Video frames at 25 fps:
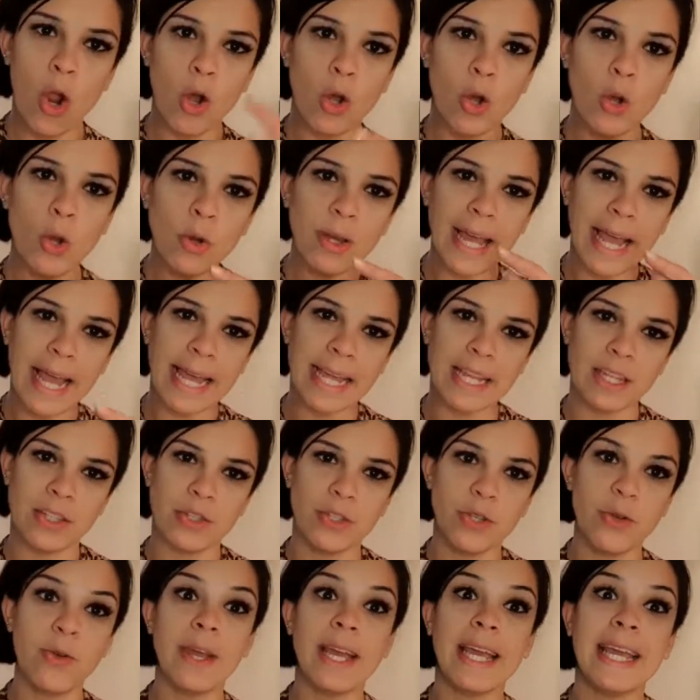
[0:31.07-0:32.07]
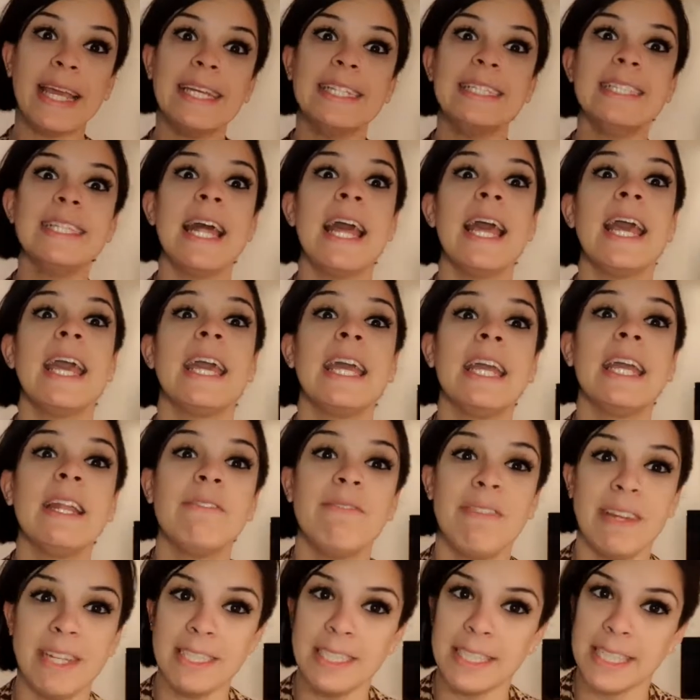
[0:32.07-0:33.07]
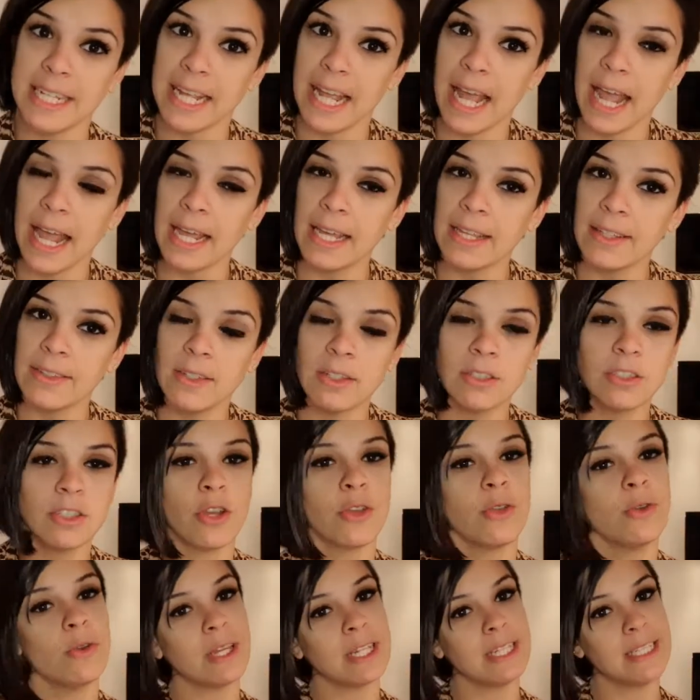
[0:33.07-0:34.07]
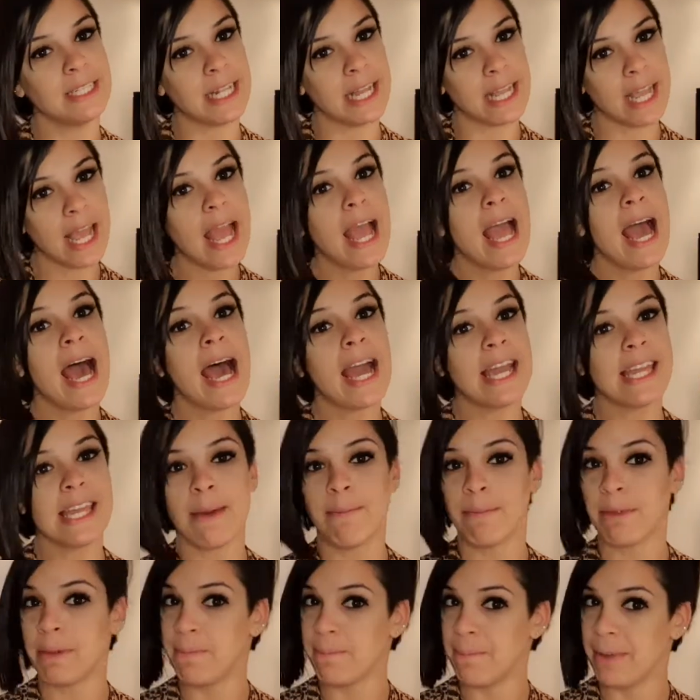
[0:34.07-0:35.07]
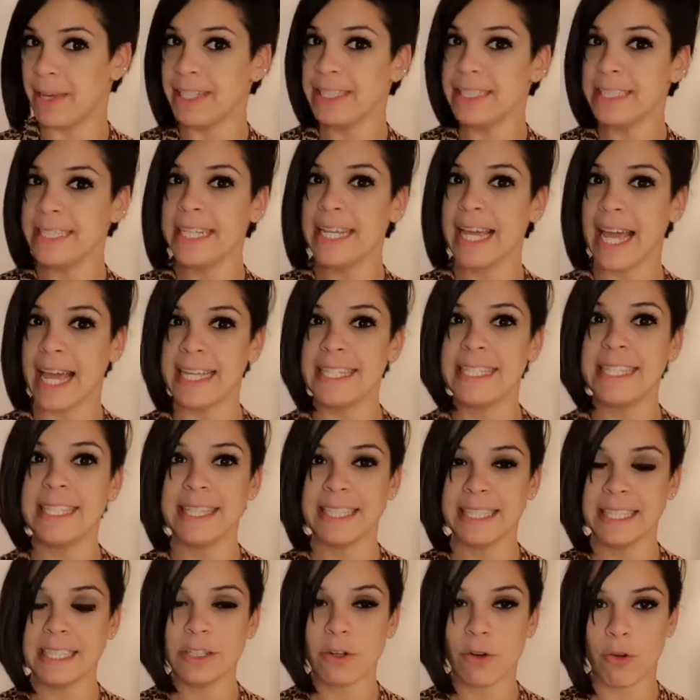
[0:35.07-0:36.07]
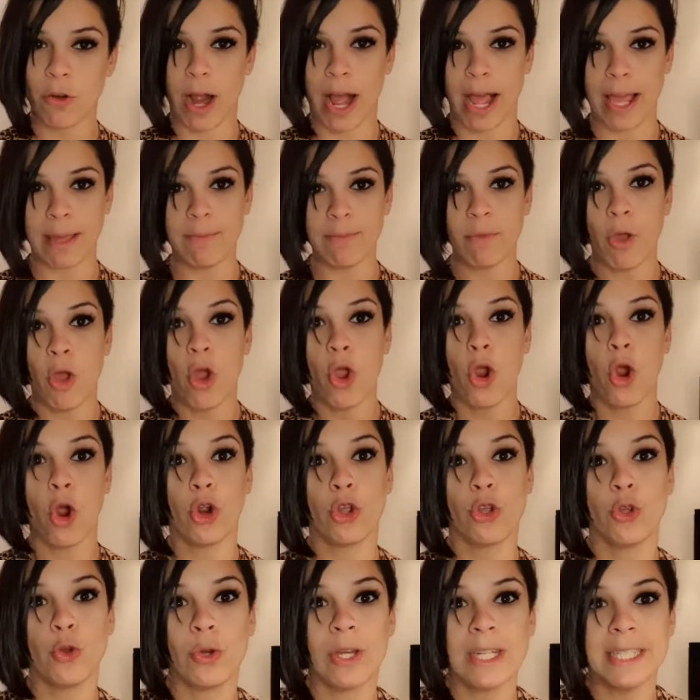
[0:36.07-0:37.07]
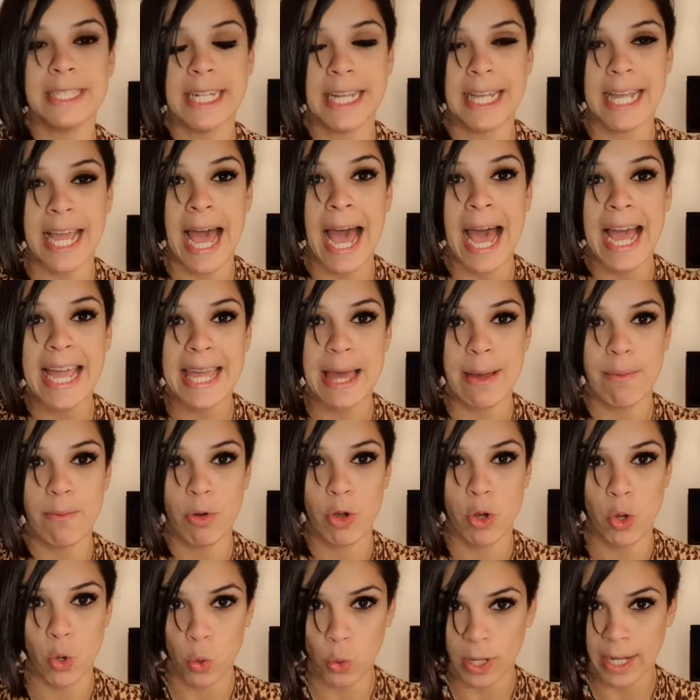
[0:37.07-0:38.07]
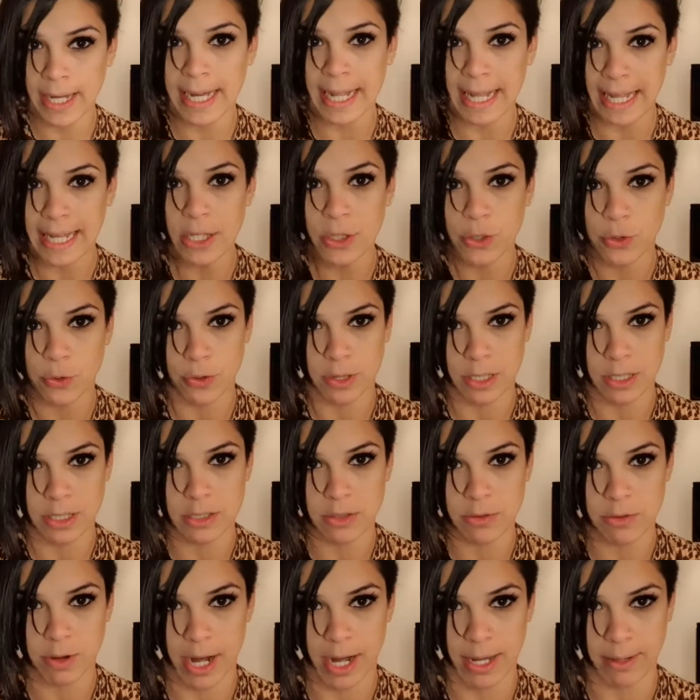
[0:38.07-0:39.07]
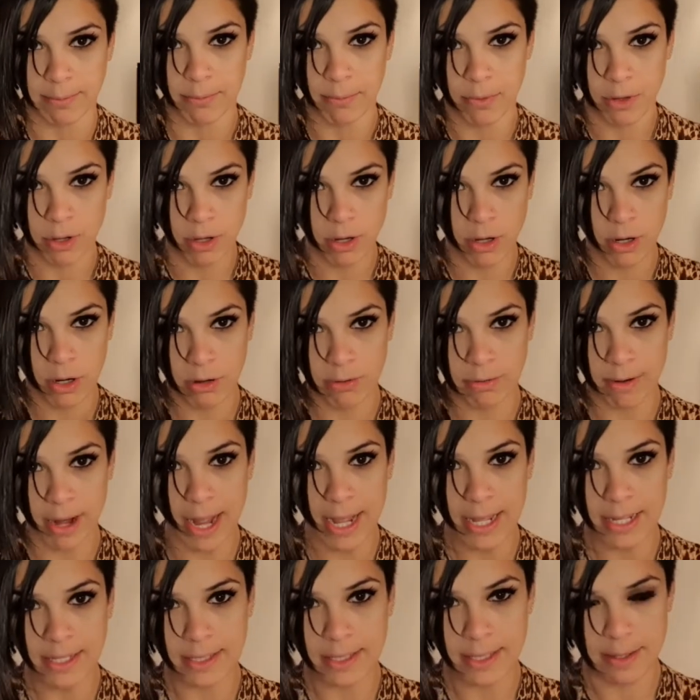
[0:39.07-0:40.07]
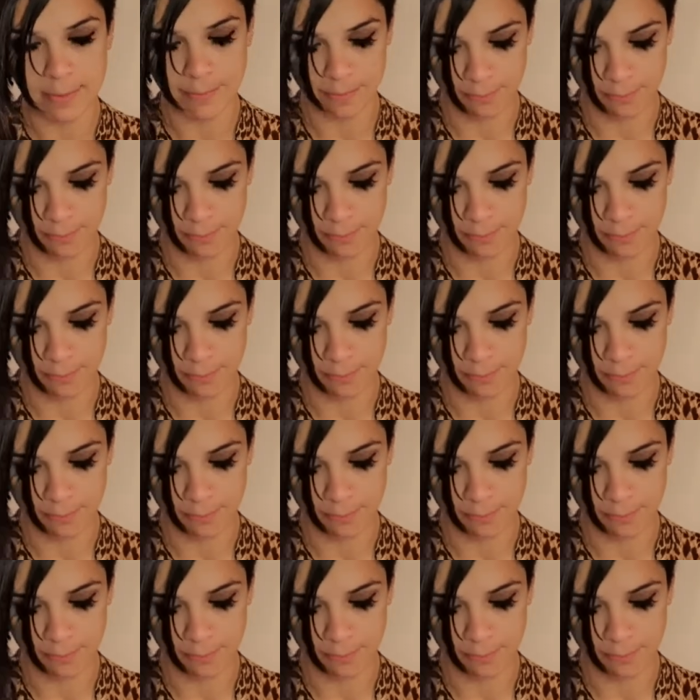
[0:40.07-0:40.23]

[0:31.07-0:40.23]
Look into is investigate. So you can say, I am investigating this crime, or you can say, I am looking into this crime, all right?